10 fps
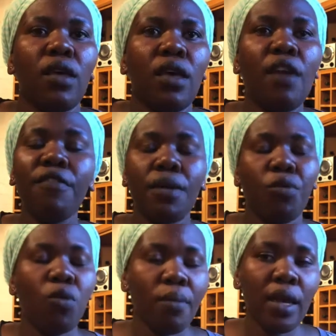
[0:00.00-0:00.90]
Every
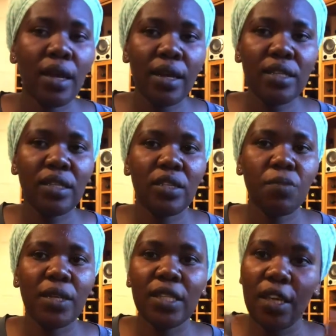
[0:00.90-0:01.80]
murume, let's
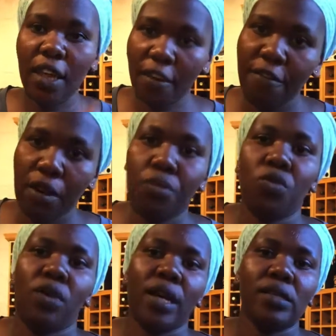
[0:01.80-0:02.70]
respect every
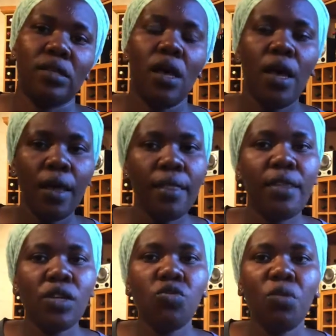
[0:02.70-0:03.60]
munhukadzi.
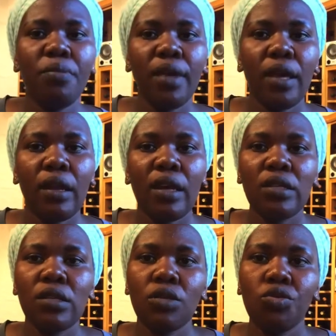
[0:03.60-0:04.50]
That will be a
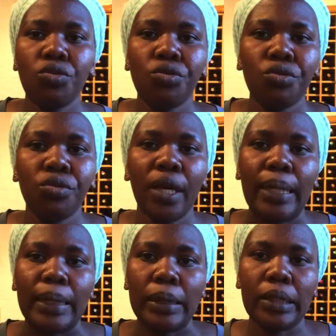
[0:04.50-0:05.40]
nice thing to do,
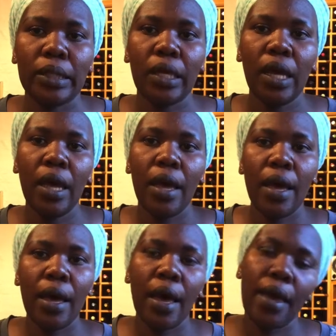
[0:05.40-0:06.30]
and
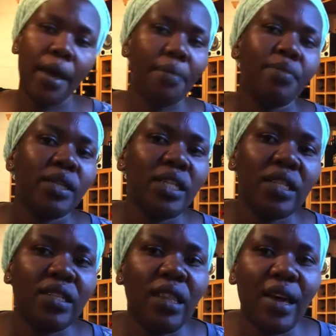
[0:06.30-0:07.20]
I
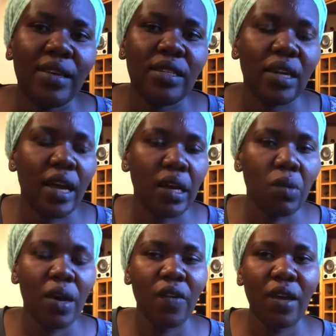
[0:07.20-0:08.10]
appreciate that. Kana
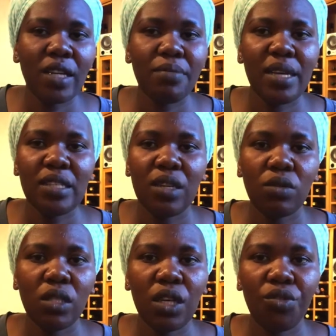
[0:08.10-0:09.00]
Mwari vakatibatsira
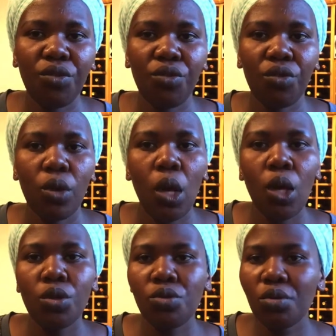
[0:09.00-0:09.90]
kuita izvozvo.
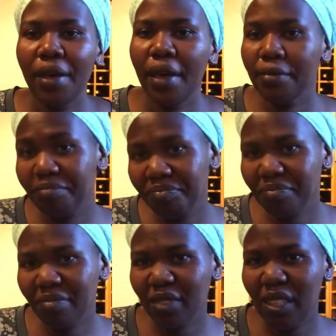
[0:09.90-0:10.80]
So yeah,
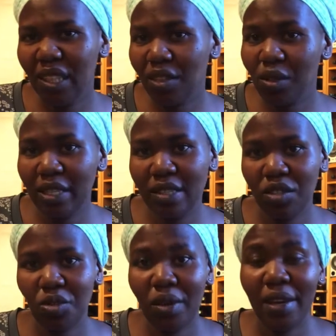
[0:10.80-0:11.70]
that was the
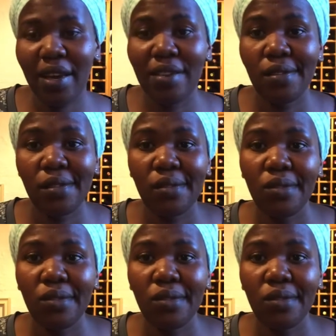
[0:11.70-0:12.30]
story, guys.